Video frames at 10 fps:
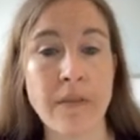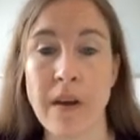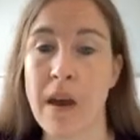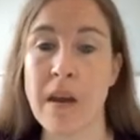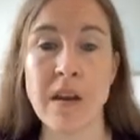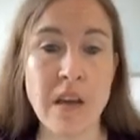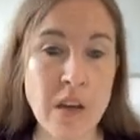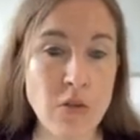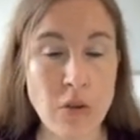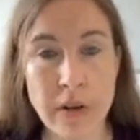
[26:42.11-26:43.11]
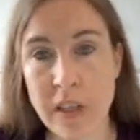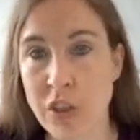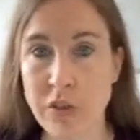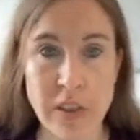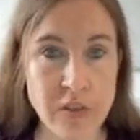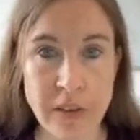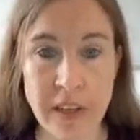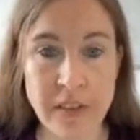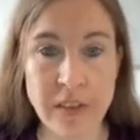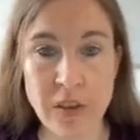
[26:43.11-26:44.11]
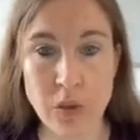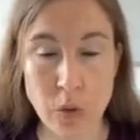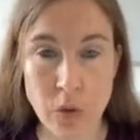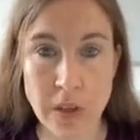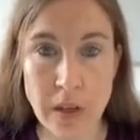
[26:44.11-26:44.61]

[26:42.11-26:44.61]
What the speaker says: any chronic stress related disorder,